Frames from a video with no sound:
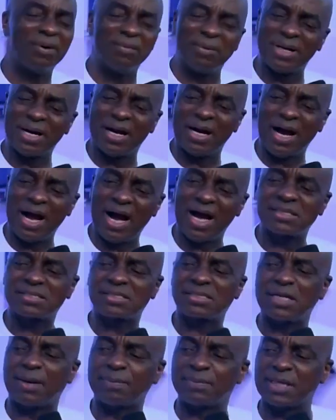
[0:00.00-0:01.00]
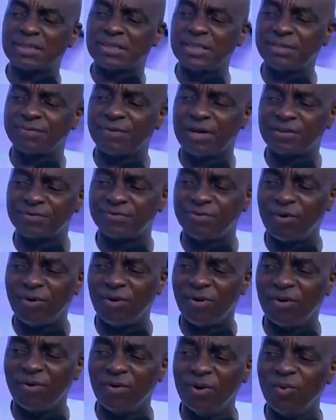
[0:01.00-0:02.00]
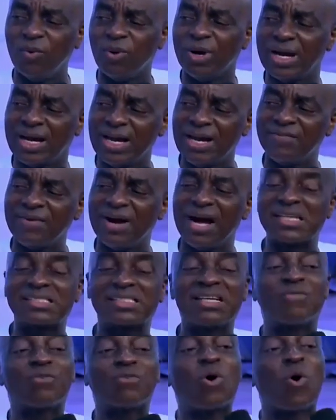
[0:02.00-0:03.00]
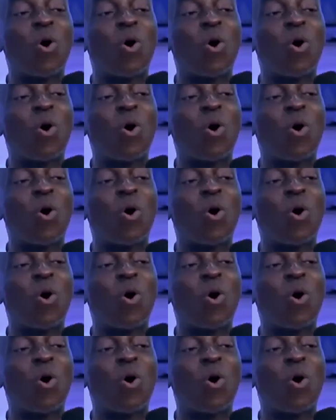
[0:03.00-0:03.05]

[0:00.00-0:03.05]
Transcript: I mean, Acts chapter 6, verse 4, we will give ourselves